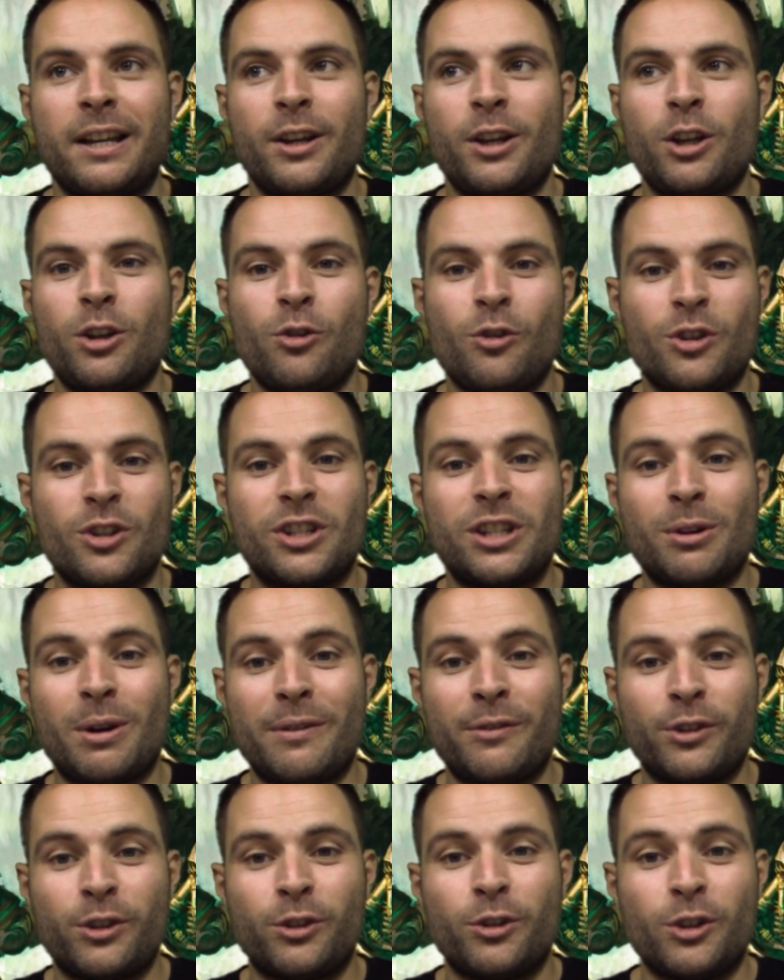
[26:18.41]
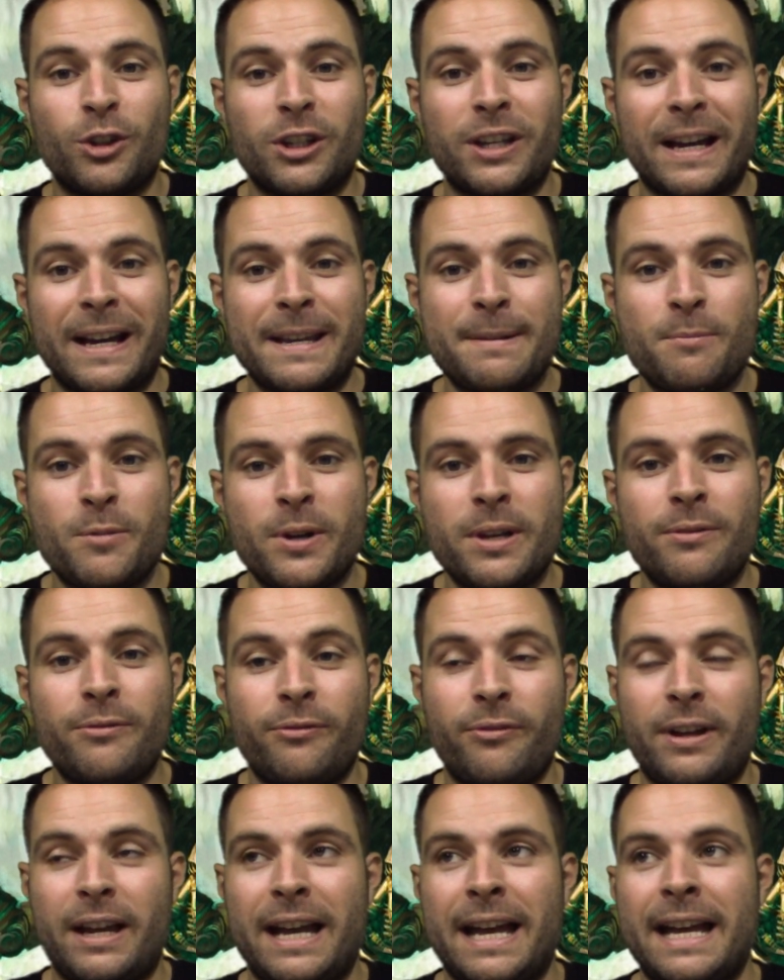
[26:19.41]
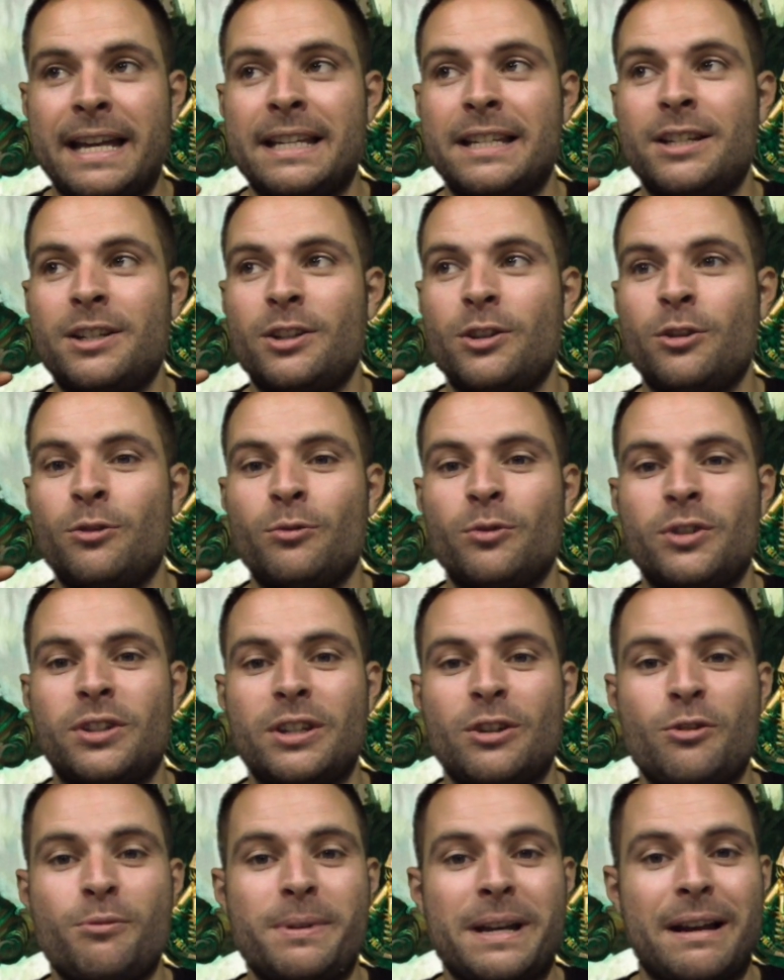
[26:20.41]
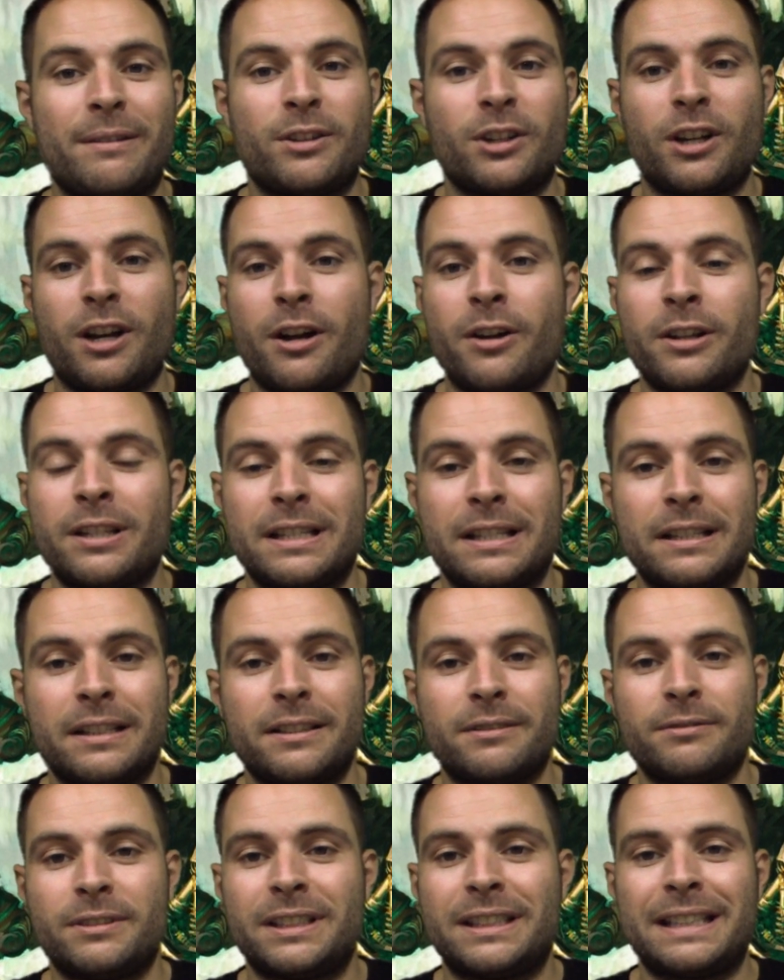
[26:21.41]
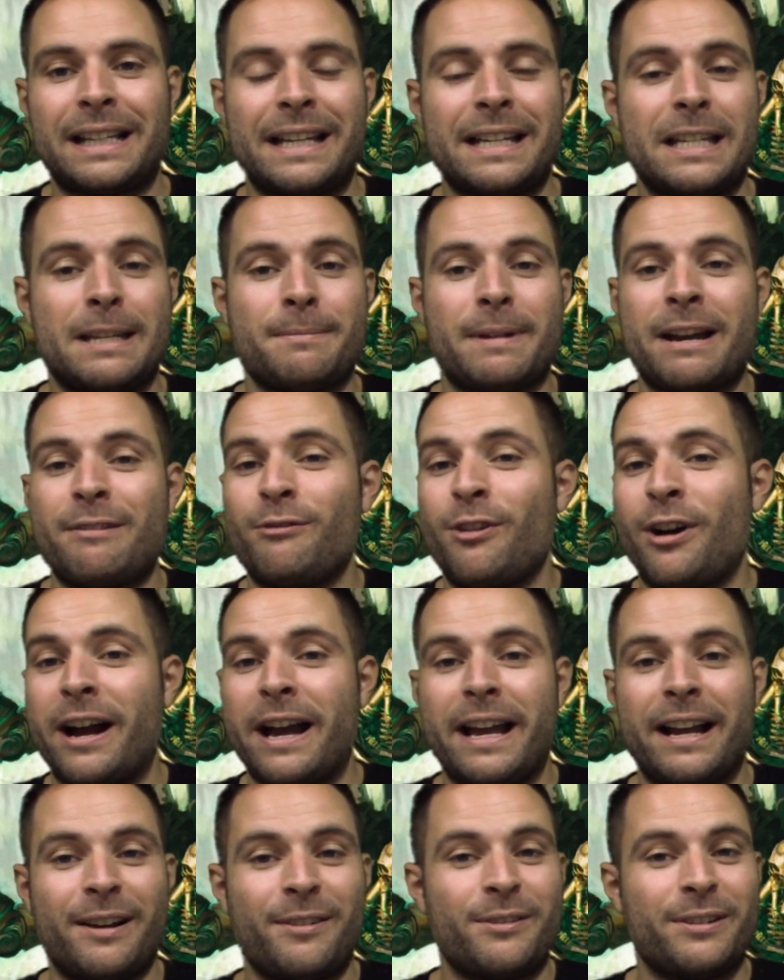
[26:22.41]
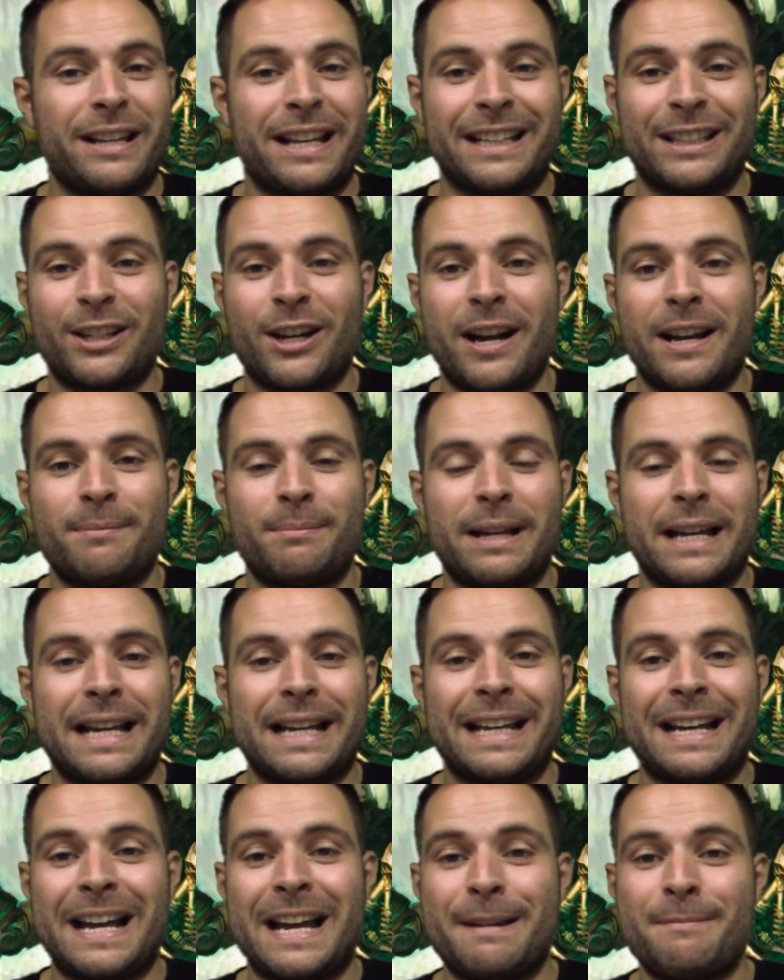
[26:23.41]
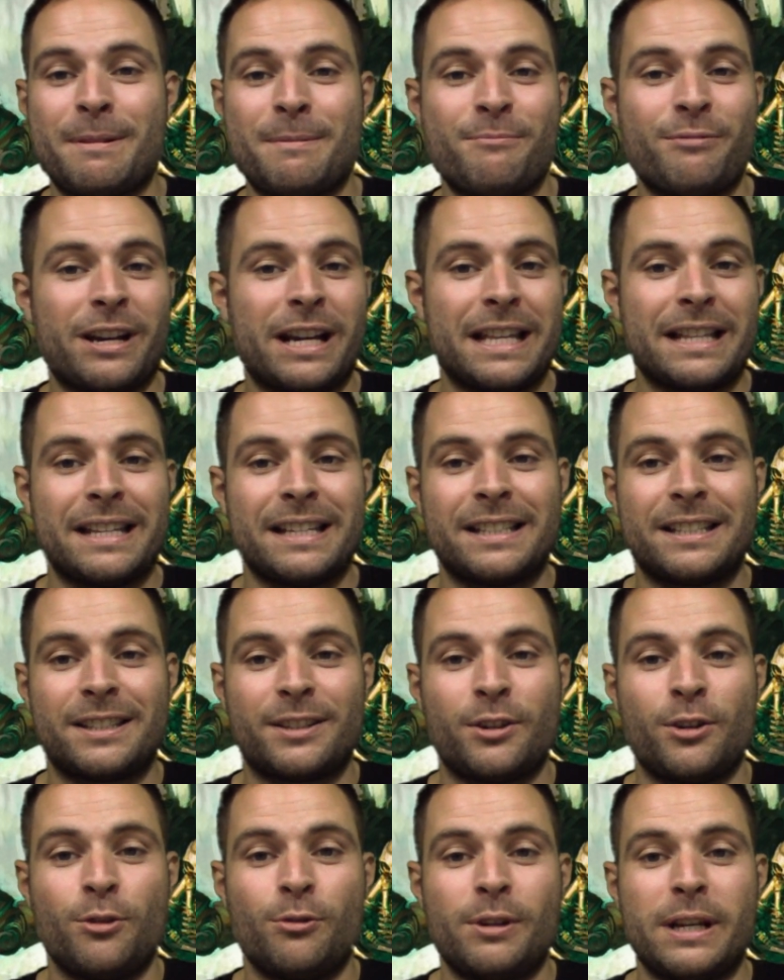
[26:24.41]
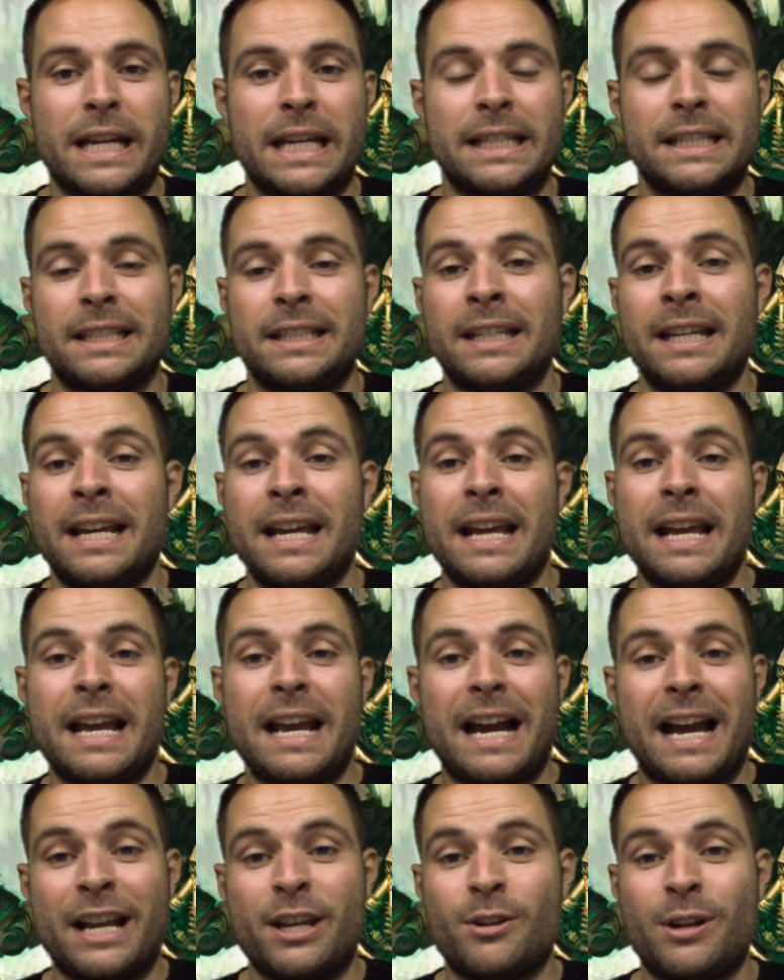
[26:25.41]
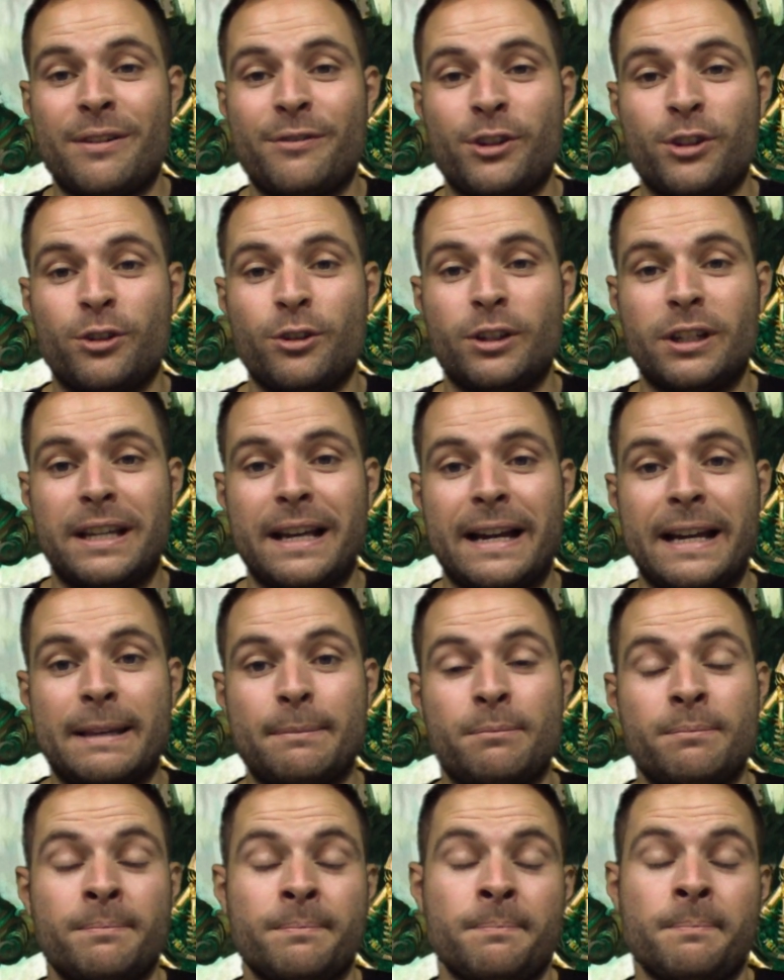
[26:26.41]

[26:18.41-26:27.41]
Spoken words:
you can still have a good game with, and you will still be able to go and say to your mate, right, let's go and play a game, I'm bringing this cool list, and you'll have a good game.